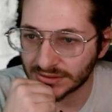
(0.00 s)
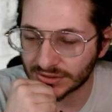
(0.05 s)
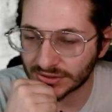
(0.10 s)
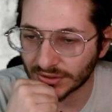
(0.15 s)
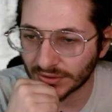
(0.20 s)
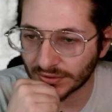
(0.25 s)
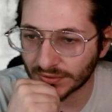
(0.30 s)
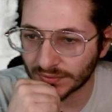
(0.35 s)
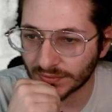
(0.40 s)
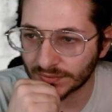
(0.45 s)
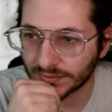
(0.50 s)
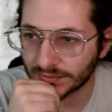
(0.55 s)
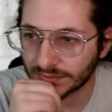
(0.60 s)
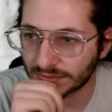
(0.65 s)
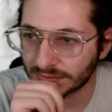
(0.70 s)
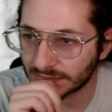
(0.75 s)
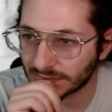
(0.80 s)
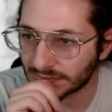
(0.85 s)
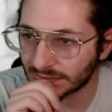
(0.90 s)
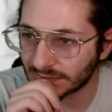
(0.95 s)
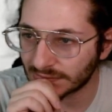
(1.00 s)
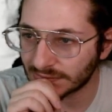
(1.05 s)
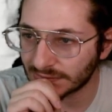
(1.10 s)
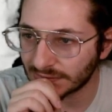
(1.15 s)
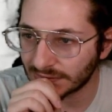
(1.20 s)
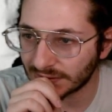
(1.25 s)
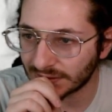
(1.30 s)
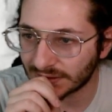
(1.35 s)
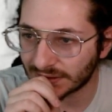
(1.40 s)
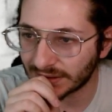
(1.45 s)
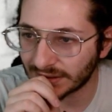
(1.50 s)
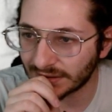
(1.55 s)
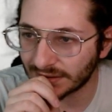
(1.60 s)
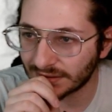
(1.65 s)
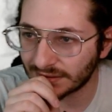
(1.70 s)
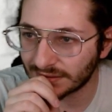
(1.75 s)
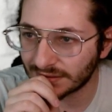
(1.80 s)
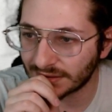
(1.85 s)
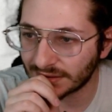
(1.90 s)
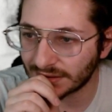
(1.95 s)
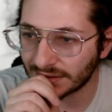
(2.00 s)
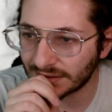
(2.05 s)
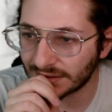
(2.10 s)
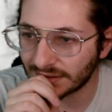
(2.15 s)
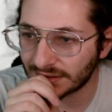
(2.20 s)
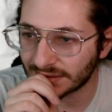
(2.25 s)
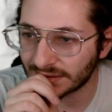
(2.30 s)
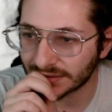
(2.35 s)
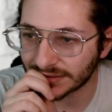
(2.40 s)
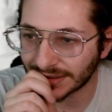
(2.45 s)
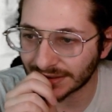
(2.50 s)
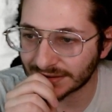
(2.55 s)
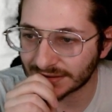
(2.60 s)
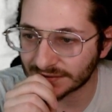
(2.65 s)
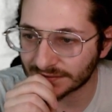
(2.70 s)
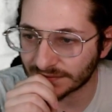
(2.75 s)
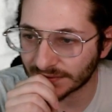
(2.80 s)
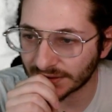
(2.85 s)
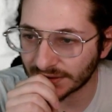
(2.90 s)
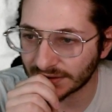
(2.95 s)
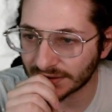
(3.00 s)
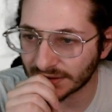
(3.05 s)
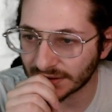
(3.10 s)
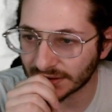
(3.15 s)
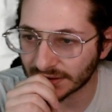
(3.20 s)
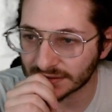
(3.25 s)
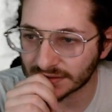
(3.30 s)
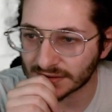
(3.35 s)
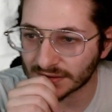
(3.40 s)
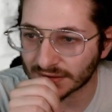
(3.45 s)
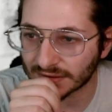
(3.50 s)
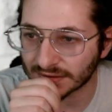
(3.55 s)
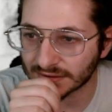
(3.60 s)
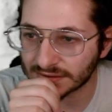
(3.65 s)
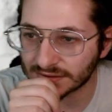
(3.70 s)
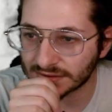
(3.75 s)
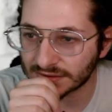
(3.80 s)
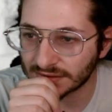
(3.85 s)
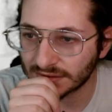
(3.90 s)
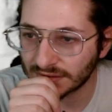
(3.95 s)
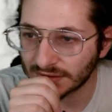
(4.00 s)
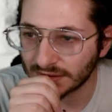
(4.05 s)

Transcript: So, their deck is very good against ours.